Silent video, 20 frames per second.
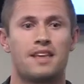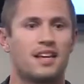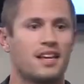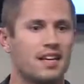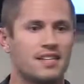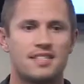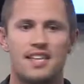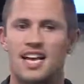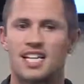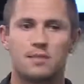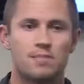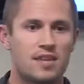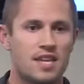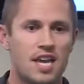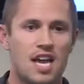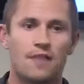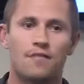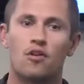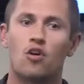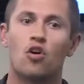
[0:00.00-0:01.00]
because the
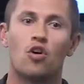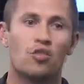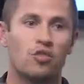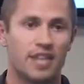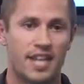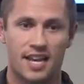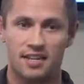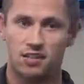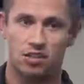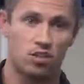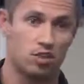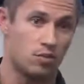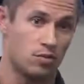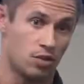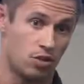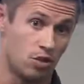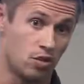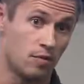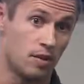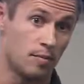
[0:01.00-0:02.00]
SPF only has to do
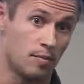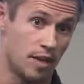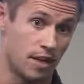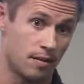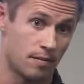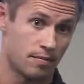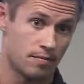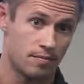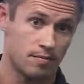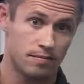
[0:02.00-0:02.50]
with UVB.